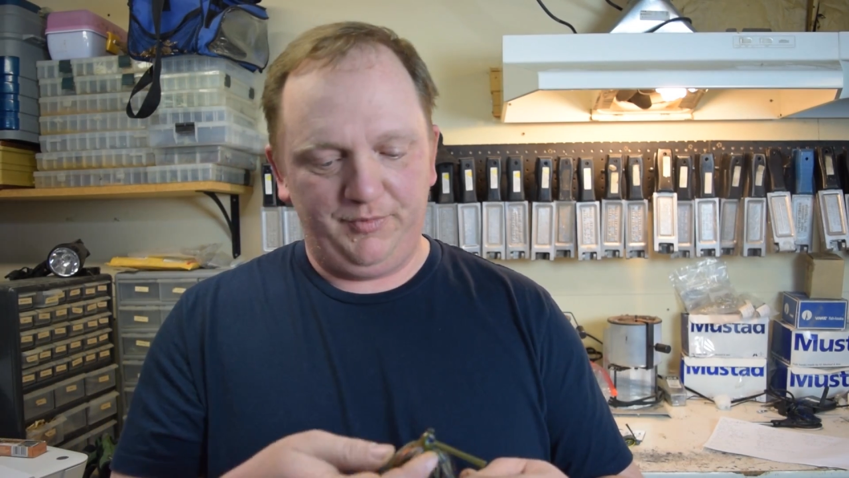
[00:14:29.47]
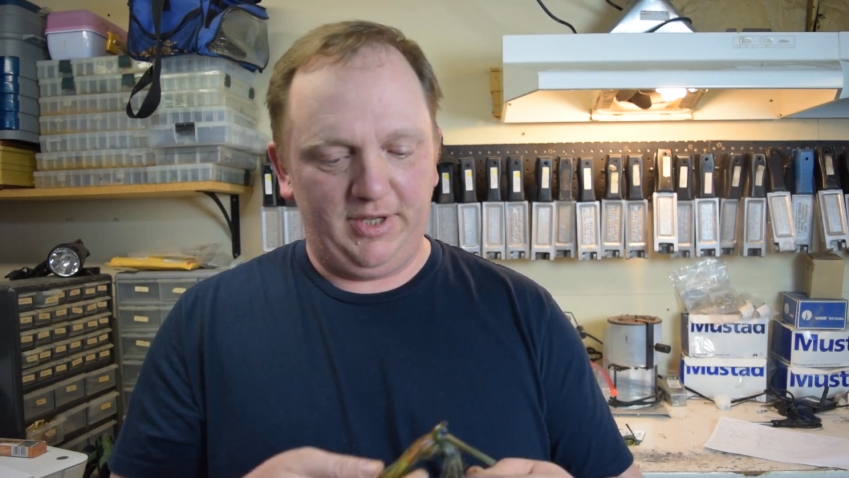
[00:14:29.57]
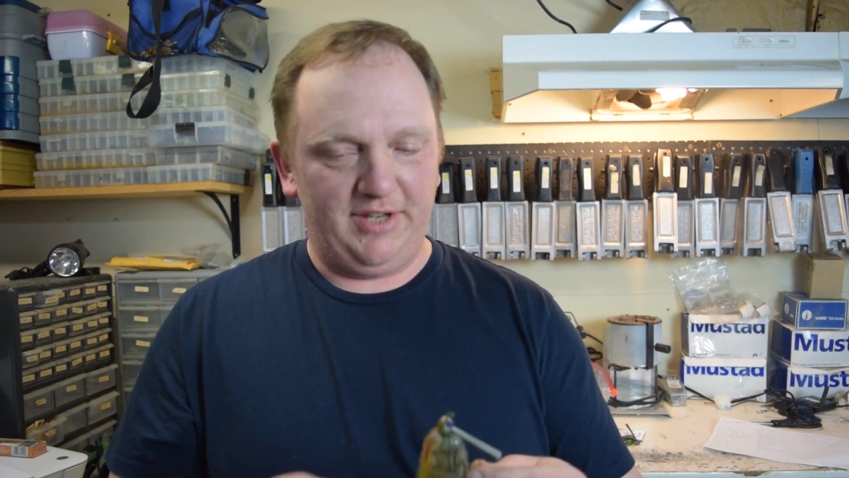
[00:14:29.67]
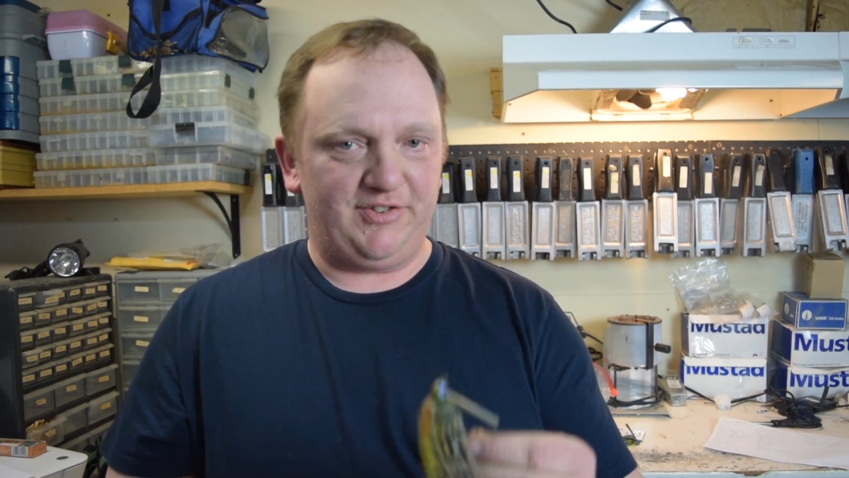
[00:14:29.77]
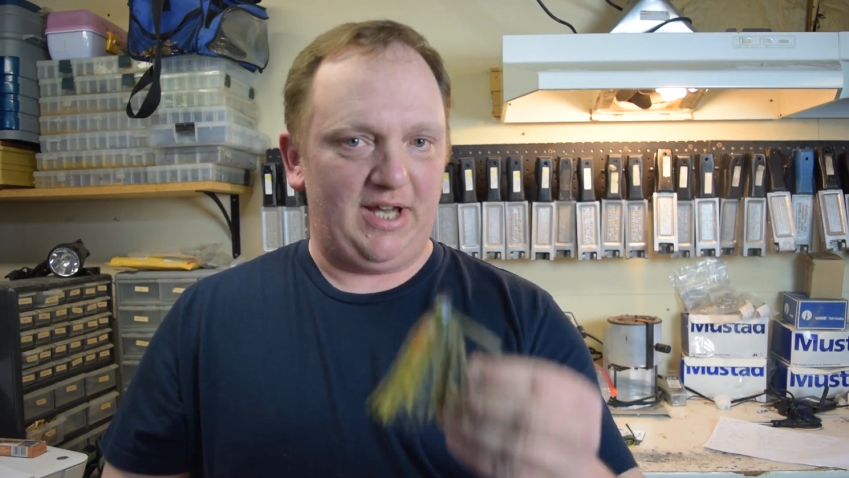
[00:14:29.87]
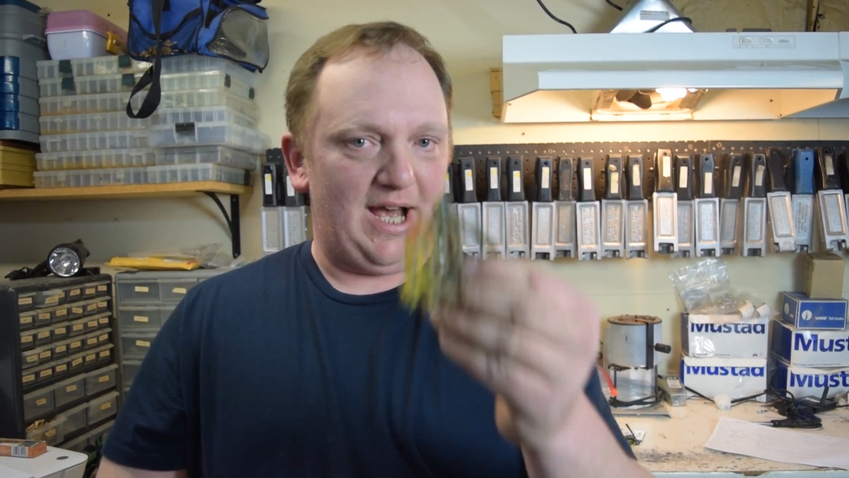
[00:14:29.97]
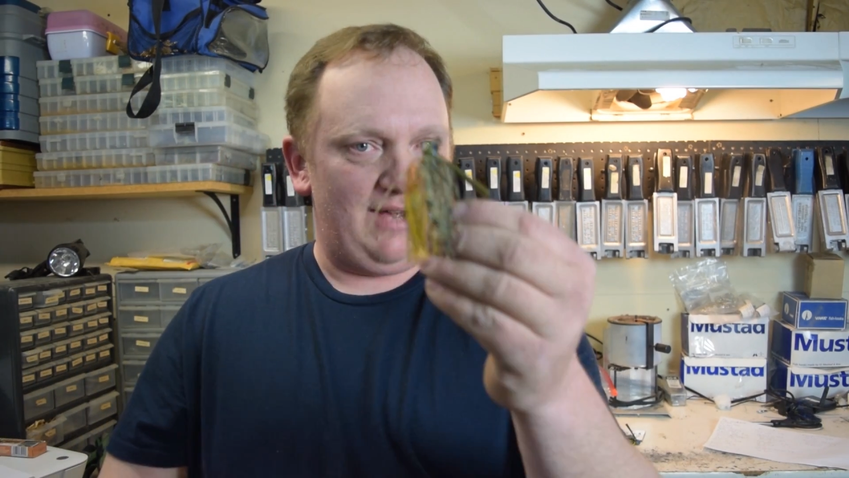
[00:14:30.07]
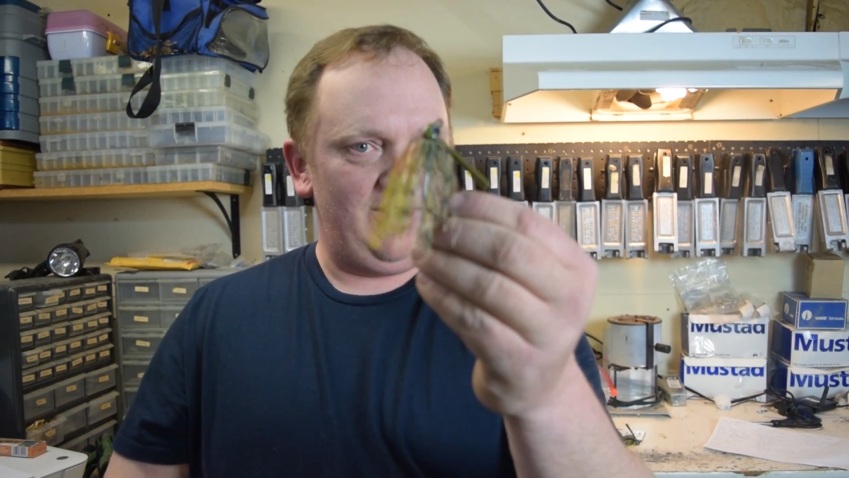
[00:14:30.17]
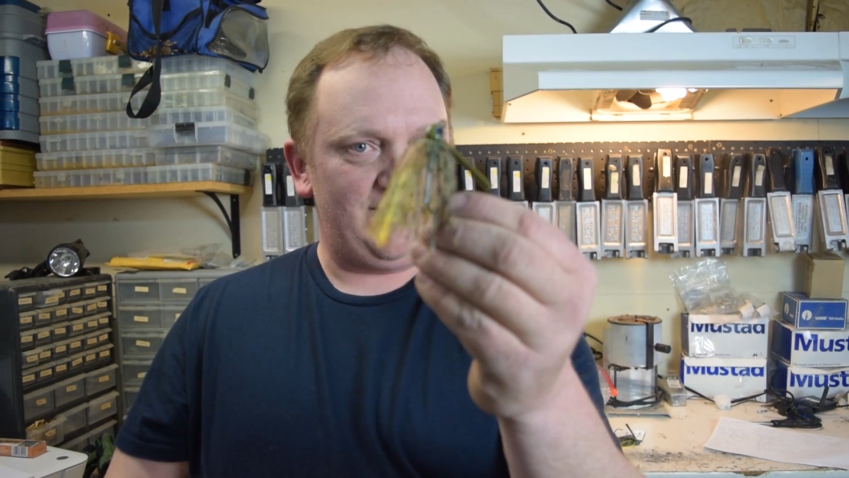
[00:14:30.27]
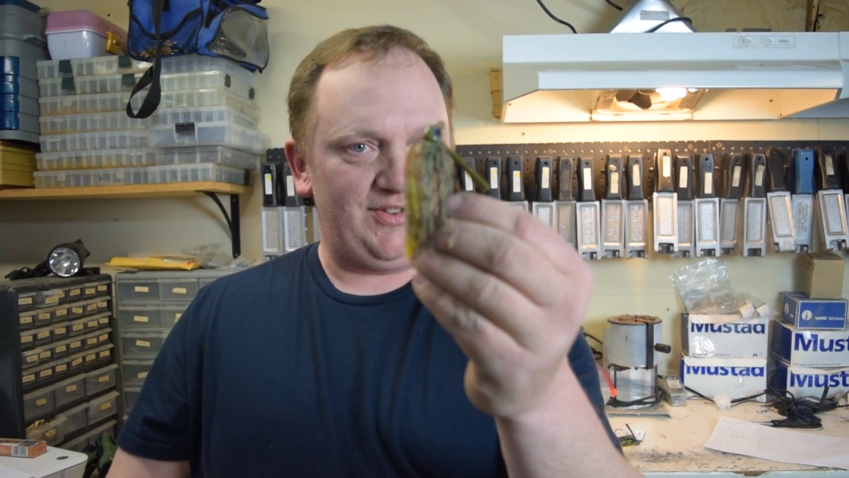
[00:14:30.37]
This
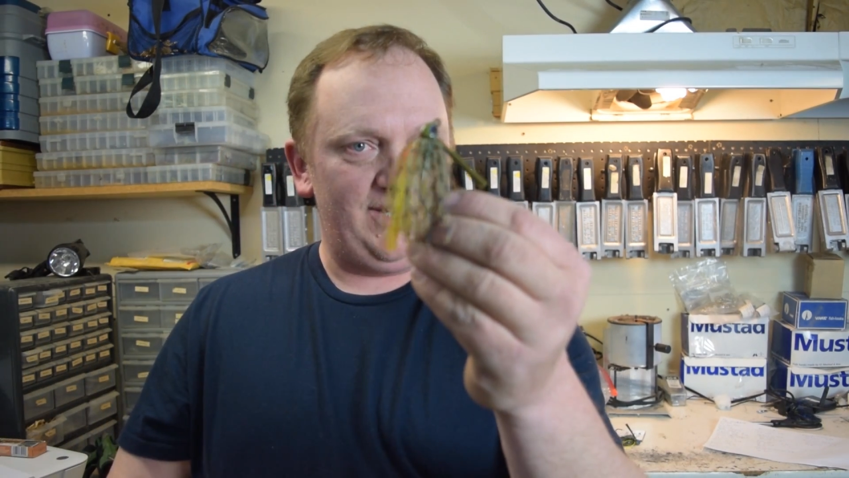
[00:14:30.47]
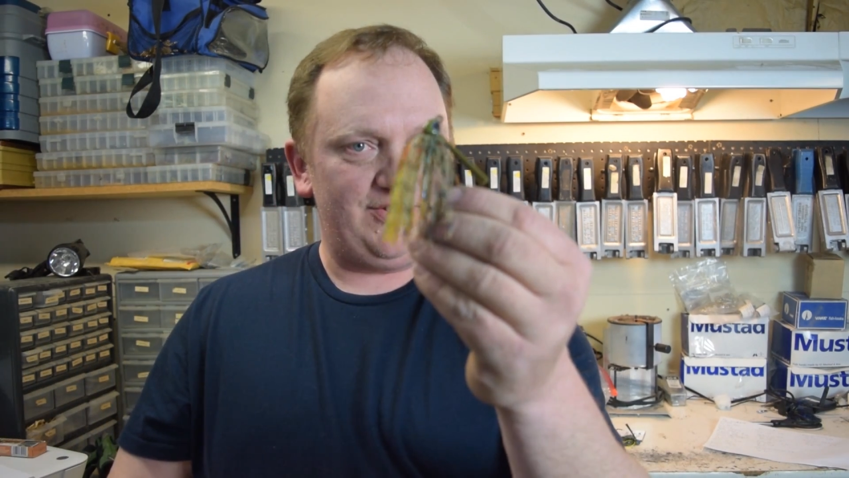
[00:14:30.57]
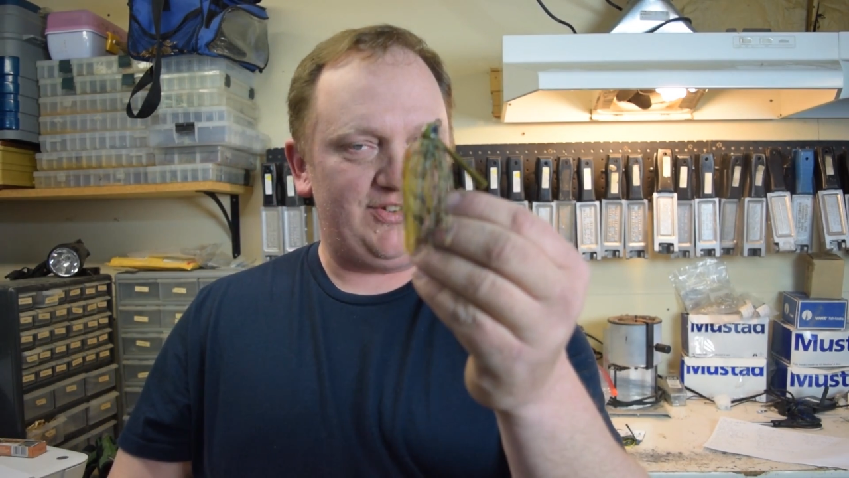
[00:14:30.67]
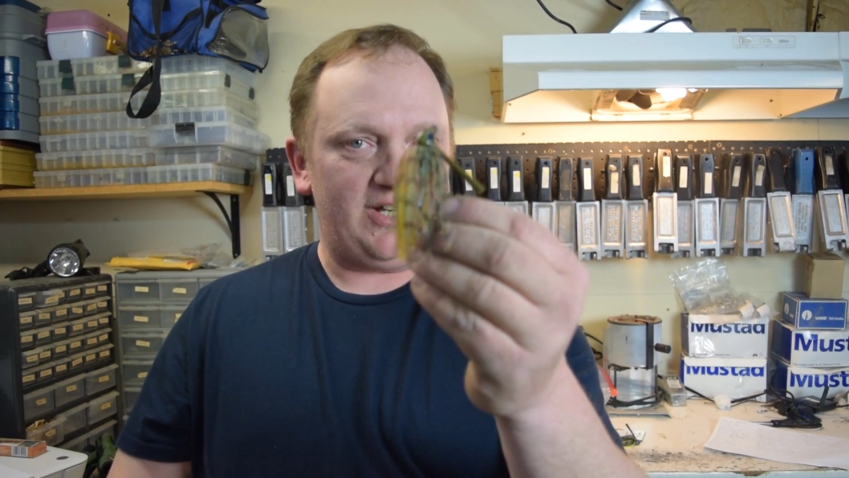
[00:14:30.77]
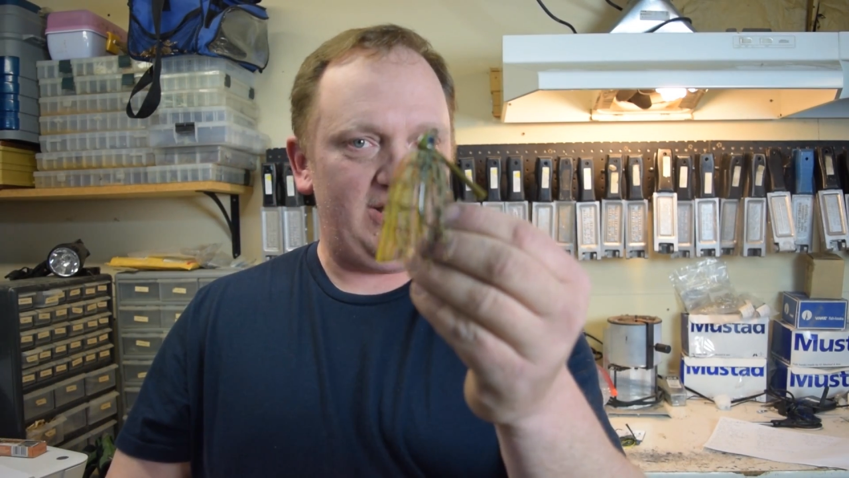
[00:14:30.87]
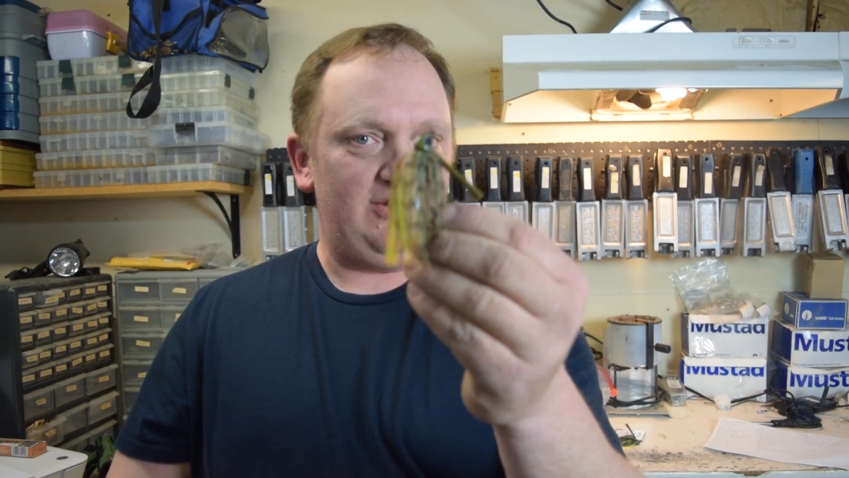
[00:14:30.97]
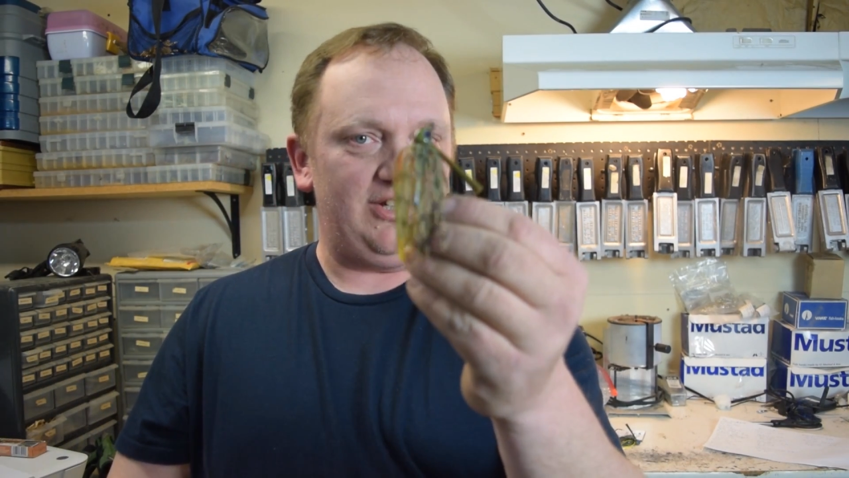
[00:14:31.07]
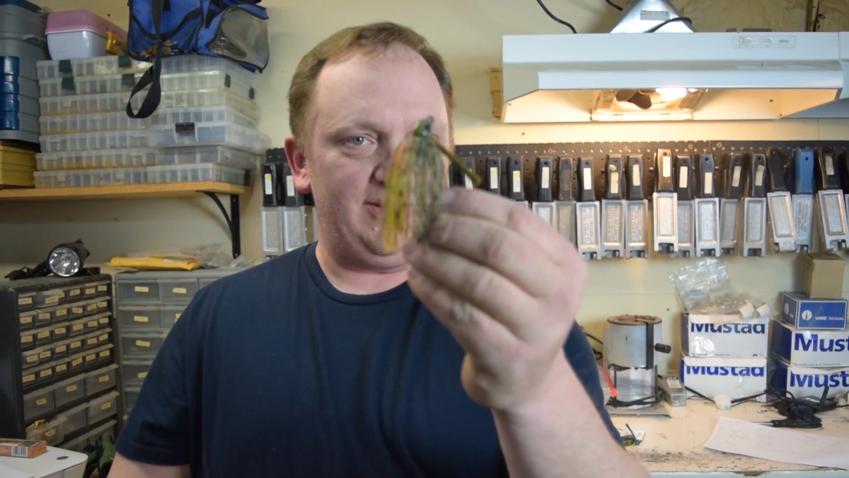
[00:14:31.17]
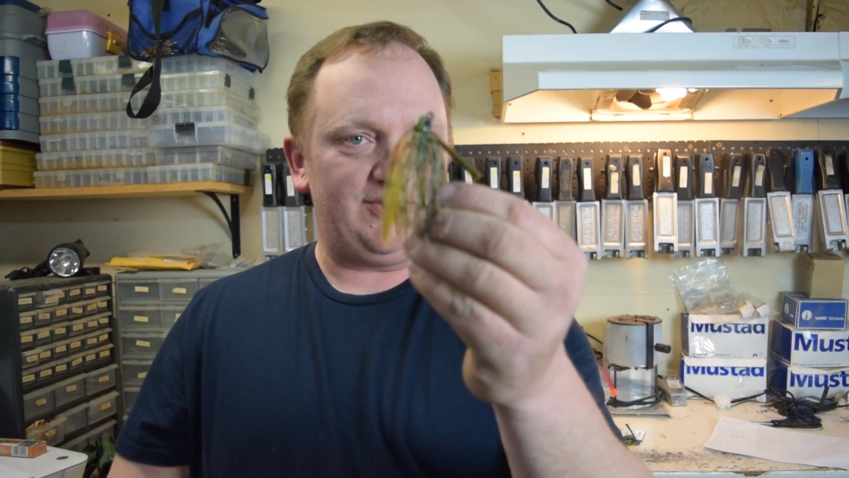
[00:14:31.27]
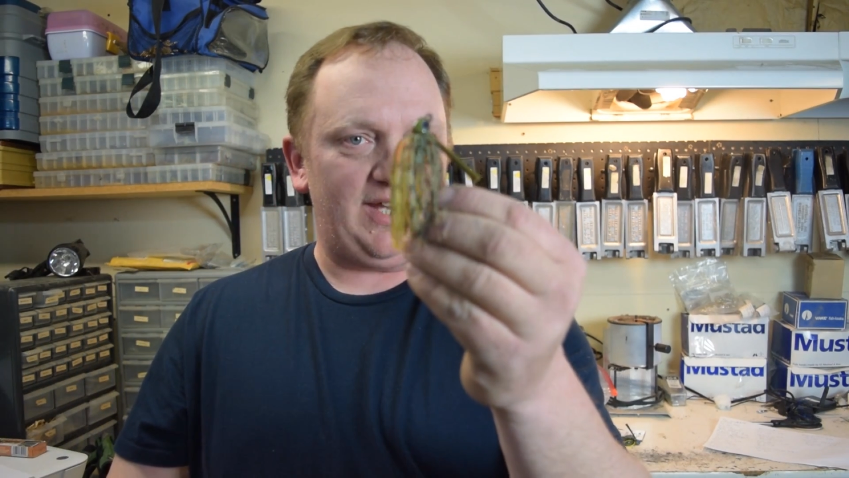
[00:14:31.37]
obviously is Dirty
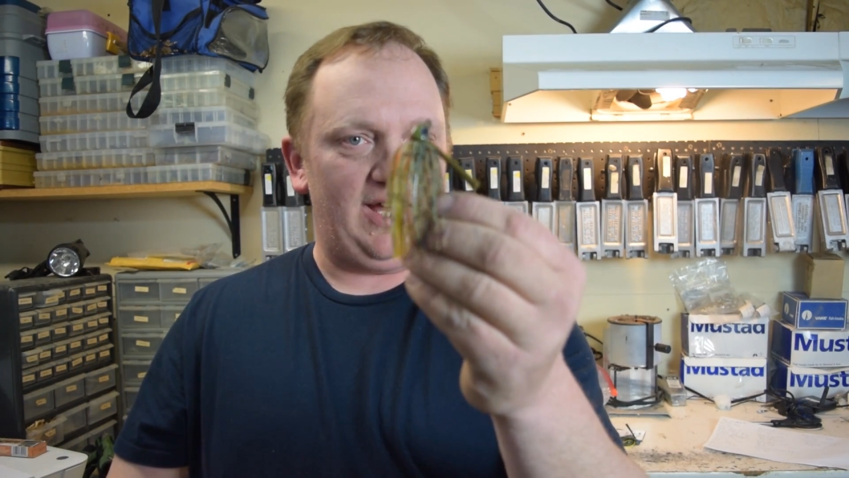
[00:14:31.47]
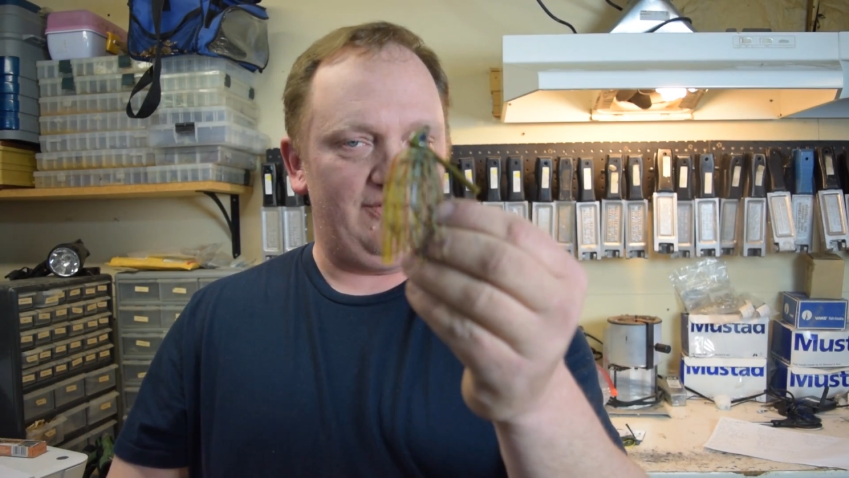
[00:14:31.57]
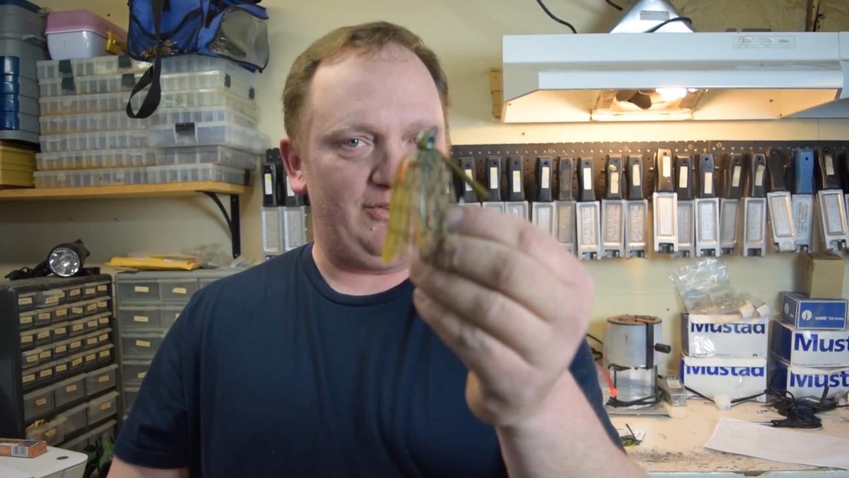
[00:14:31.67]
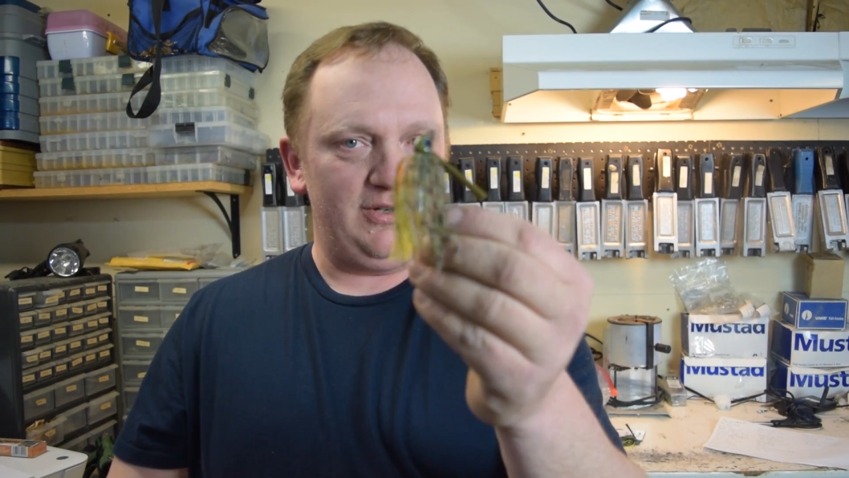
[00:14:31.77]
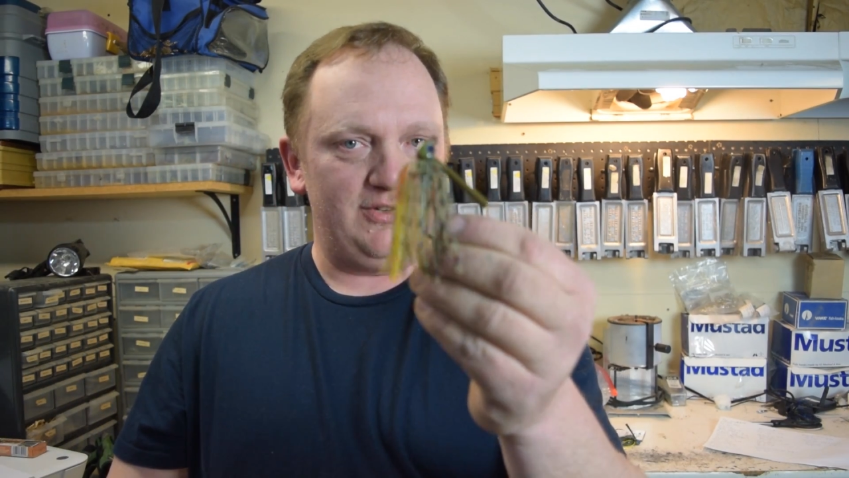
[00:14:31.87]
Jig's California